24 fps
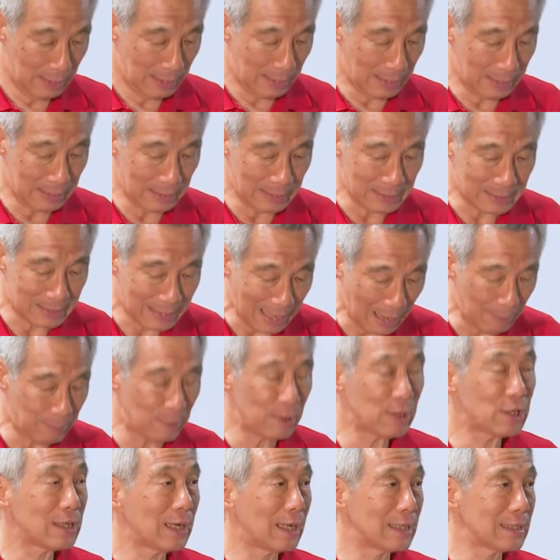and
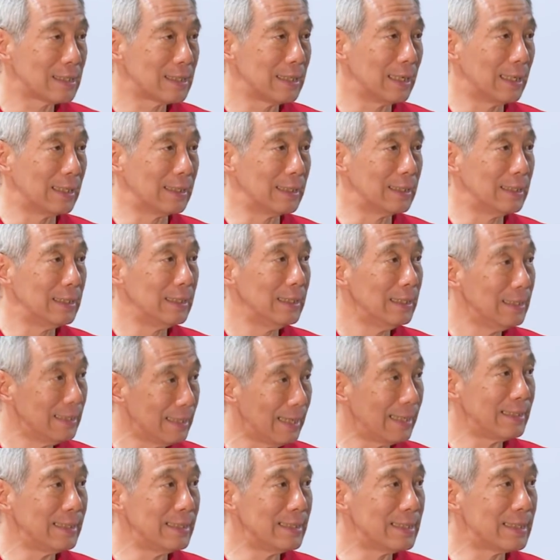established ASEAN in
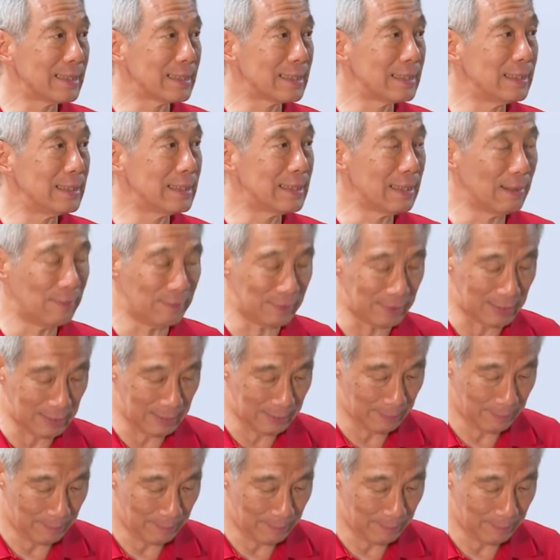1967,